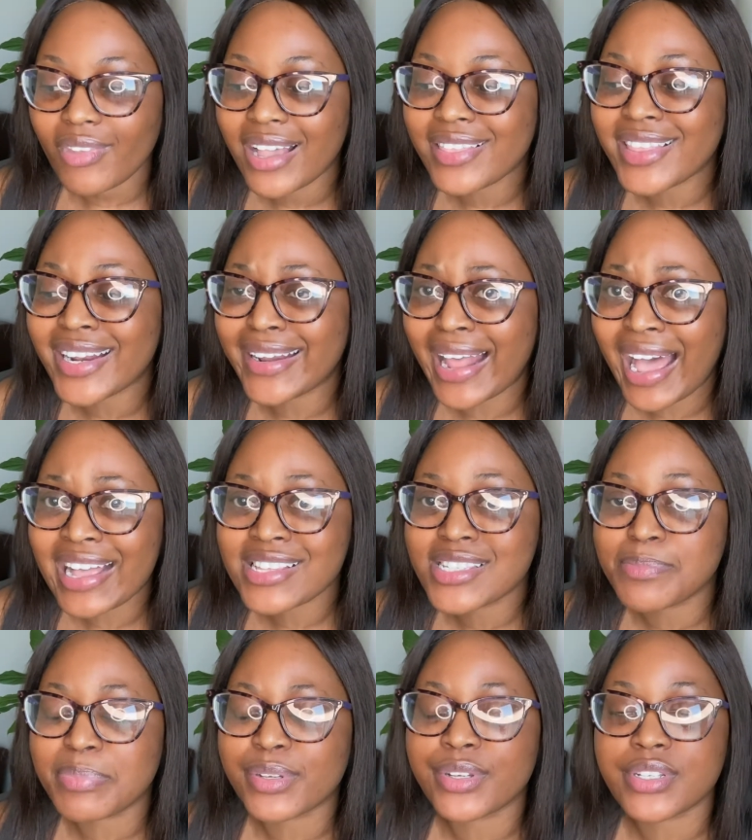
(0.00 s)
the lights,
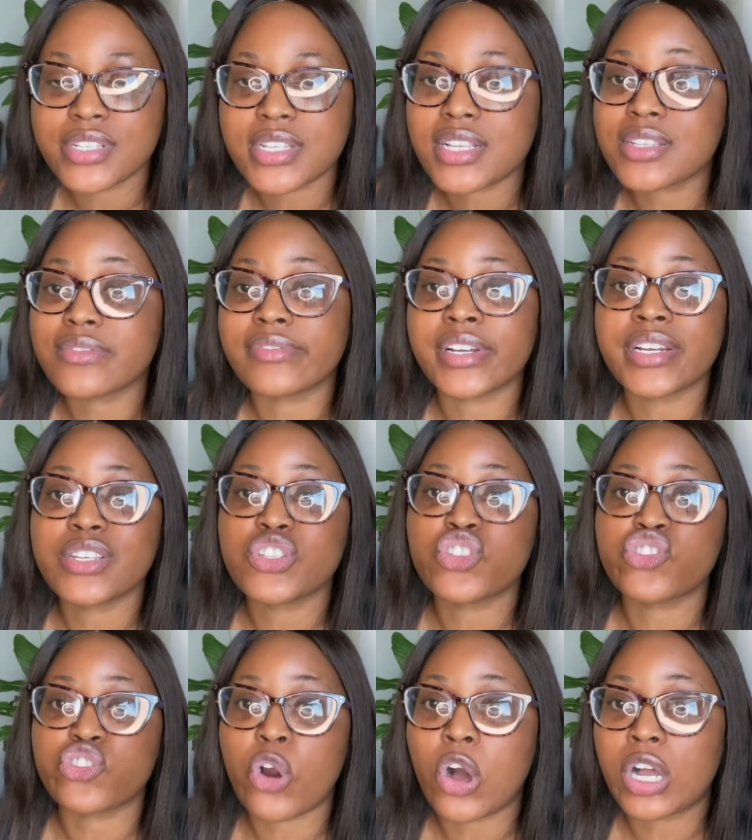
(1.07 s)
because it's very
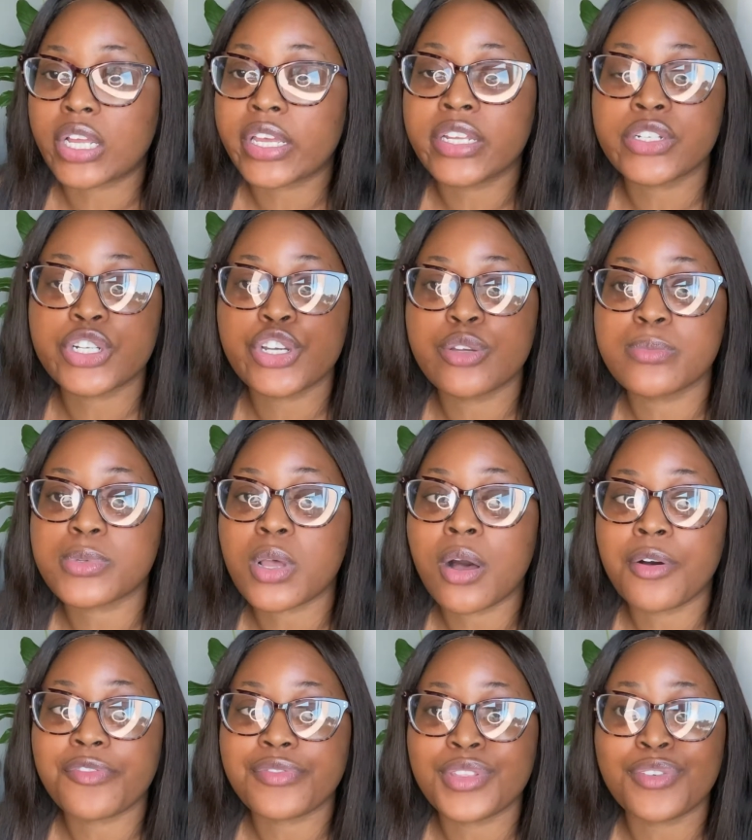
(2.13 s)
strong in terms
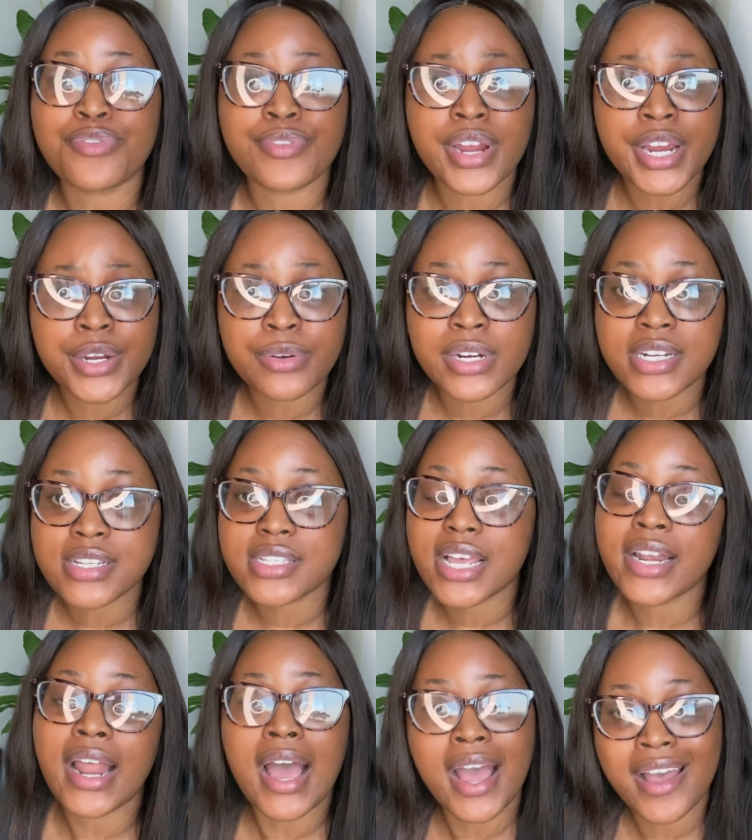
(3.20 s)
of the fragrance,
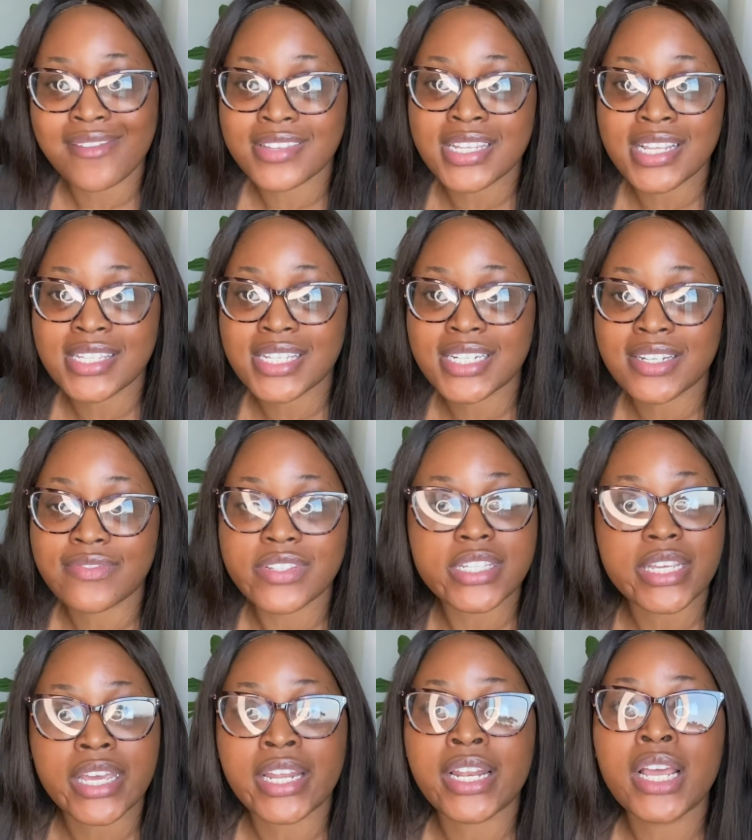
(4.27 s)
and I have sensitive
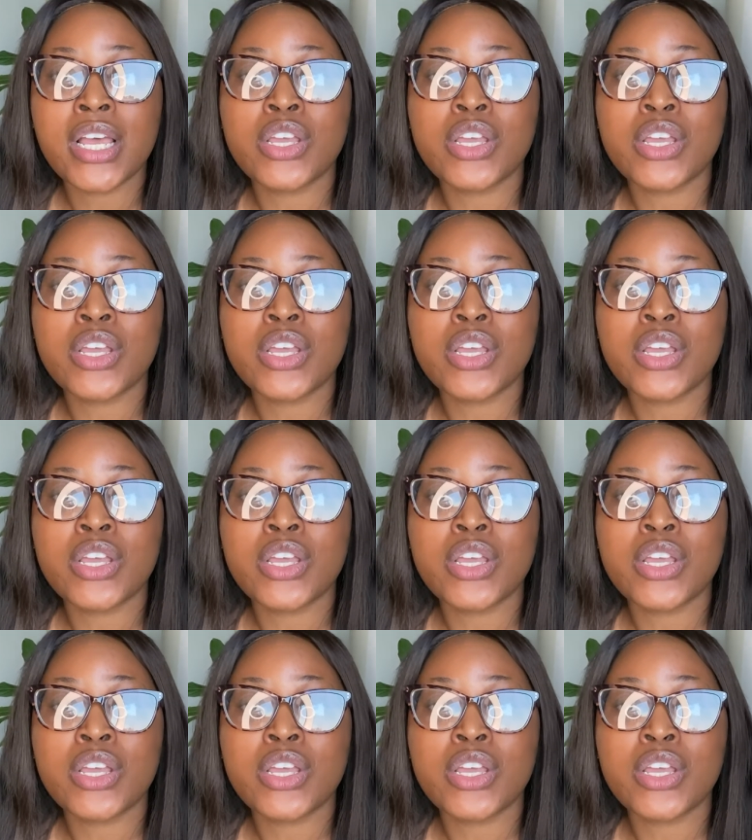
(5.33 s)
skin,